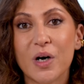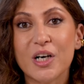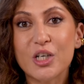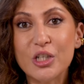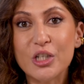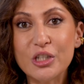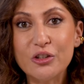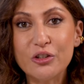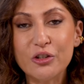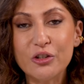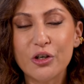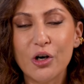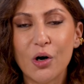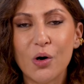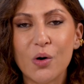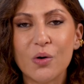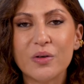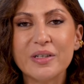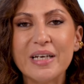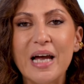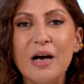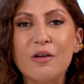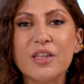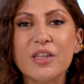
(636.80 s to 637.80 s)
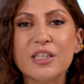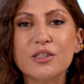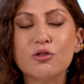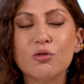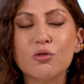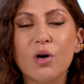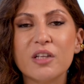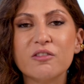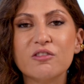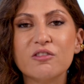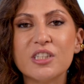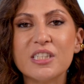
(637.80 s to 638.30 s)
good to go. Now that you
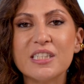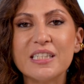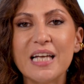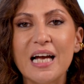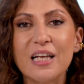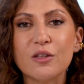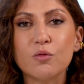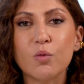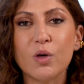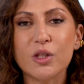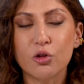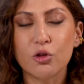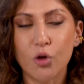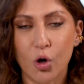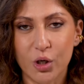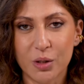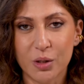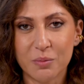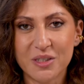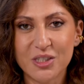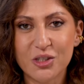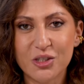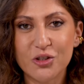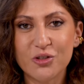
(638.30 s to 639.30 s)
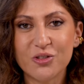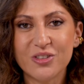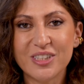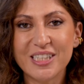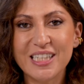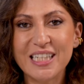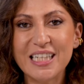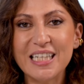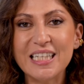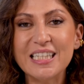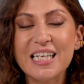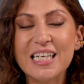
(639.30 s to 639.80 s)
understand what documents you
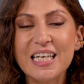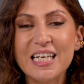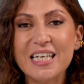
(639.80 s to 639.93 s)
need,